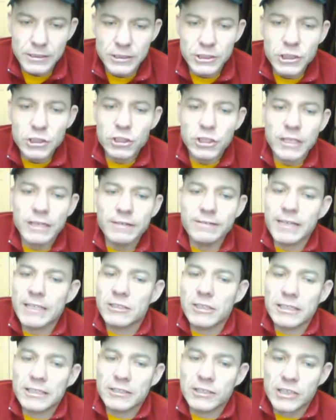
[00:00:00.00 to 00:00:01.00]
Usually
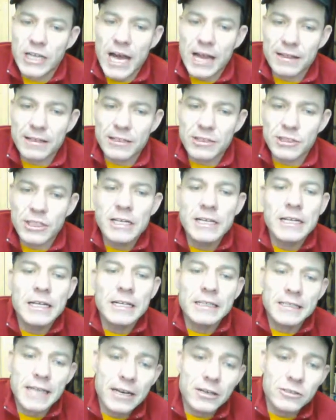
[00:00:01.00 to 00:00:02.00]
Wrestling Challenge,
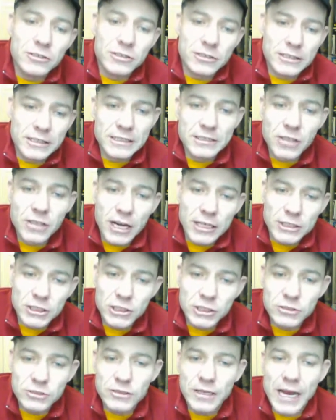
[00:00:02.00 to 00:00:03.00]
they did not
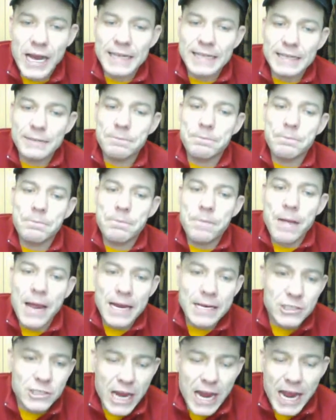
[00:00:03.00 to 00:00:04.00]
shoot any
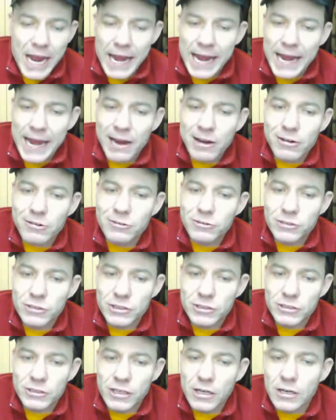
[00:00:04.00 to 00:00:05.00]
major
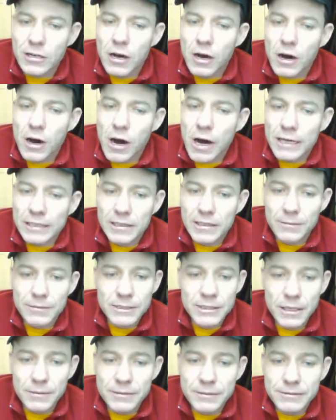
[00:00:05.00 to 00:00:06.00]
angles on
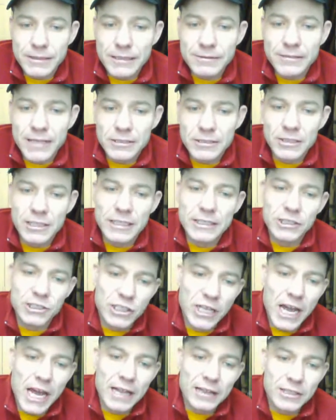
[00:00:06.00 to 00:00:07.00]
WWE Wrestling
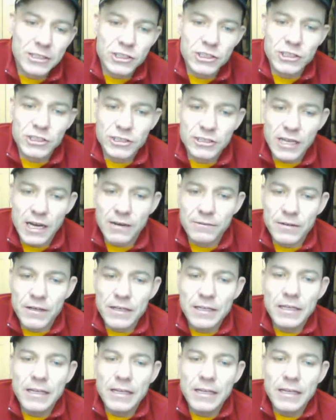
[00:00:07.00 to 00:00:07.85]
Challenge and stuff.